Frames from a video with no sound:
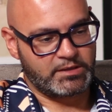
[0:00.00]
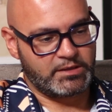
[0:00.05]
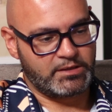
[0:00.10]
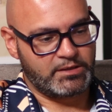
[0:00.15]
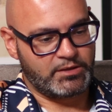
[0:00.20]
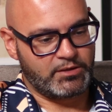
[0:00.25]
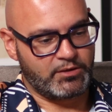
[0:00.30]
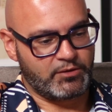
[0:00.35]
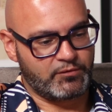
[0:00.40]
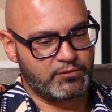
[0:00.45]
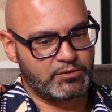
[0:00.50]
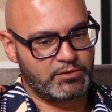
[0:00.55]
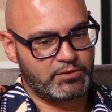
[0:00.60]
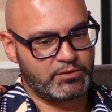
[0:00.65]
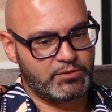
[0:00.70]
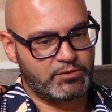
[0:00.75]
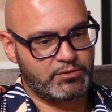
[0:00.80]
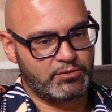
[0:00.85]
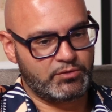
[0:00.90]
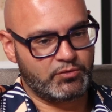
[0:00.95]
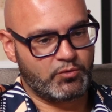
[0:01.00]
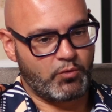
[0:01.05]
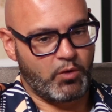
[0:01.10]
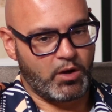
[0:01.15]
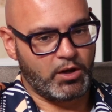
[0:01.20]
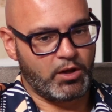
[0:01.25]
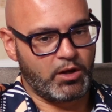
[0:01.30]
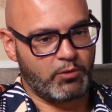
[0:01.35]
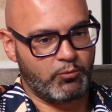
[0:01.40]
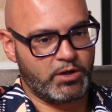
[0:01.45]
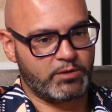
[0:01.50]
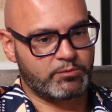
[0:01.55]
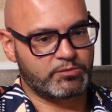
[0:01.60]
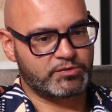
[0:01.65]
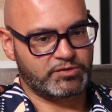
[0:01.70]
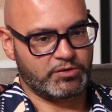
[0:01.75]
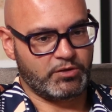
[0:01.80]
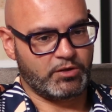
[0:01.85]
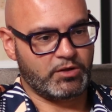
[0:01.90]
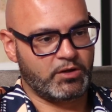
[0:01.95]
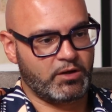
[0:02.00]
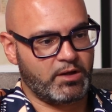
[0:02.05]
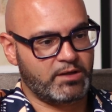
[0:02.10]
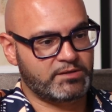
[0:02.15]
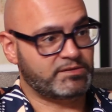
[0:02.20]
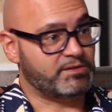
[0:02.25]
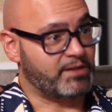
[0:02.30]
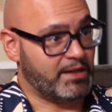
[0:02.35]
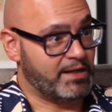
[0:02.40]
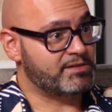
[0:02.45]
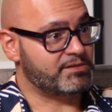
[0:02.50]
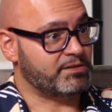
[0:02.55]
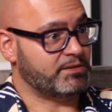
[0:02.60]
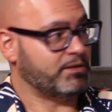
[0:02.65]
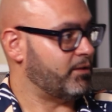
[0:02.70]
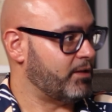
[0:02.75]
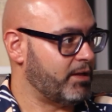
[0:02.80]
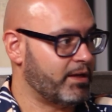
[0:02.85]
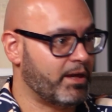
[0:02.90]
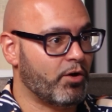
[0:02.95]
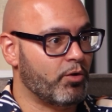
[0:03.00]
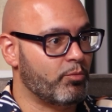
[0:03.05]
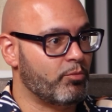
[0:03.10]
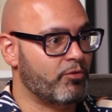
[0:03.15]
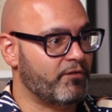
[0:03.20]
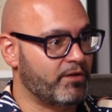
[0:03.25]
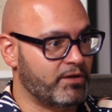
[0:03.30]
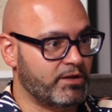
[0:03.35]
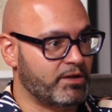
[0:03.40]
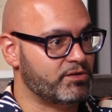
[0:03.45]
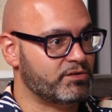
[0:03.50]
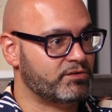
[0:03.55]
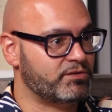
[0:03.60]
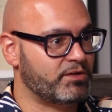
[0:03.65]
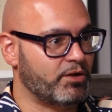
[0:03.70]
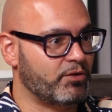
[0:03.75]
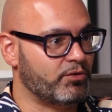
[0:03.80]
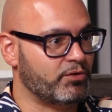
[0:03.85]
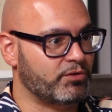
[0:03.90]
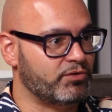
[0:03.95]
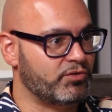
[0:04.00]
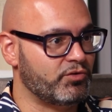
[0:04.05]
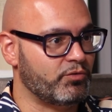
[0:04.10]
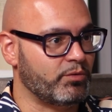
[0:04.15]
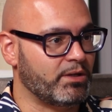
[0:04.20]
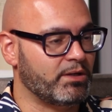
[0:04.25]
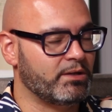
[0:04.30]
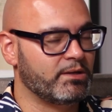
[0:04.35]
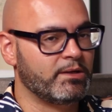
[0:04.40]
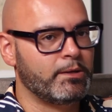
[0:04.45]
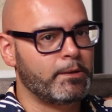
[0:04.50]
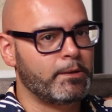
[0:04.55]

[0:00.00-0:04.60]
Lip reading: you know, you quite like working with certain clients, and they listen and they get on with it and they just get on and do it.